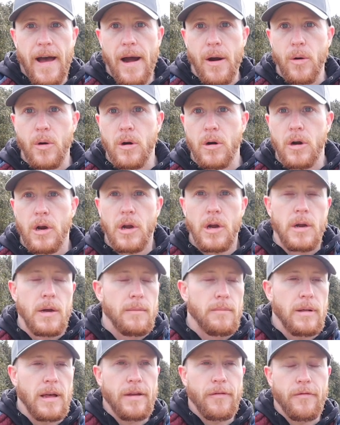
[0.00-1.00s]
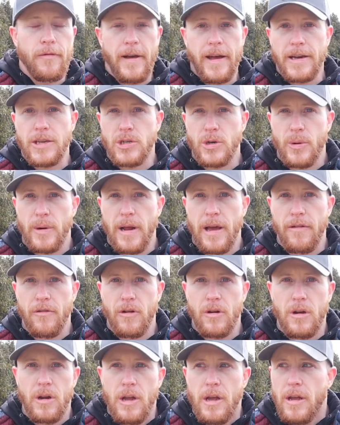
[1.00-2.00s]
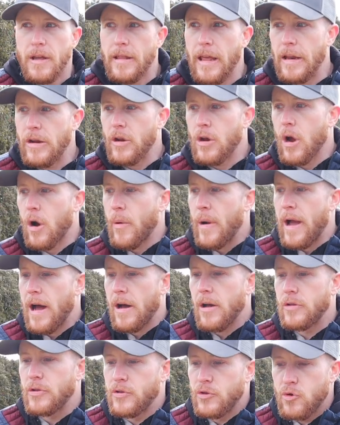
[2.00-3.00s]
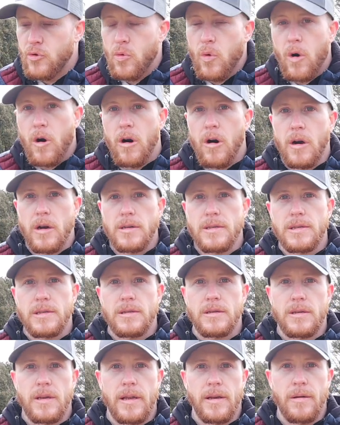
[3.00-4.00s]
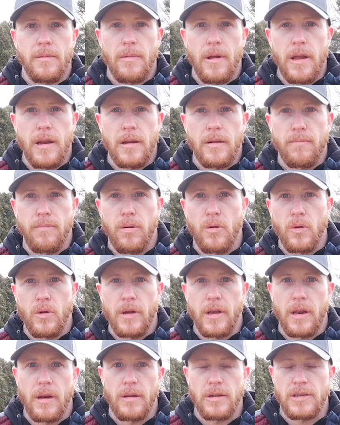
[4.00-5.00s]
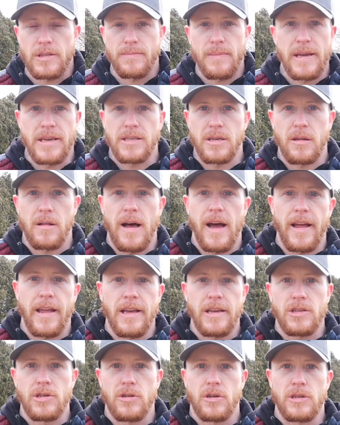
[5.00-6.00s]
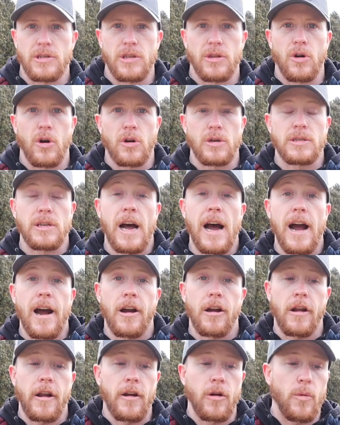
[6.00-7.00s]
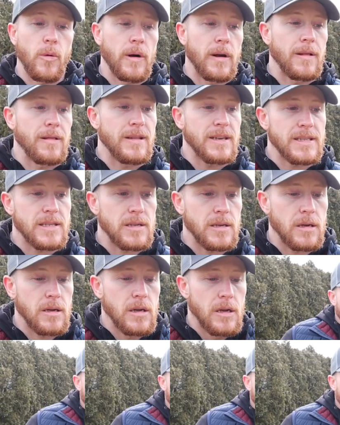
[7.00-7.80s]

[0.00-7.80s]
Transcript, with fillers: hour, play fetch or whatever, then you go out and do walks and, and pulling, and it just makes it a lot easier because the dog's tired and they want to listen.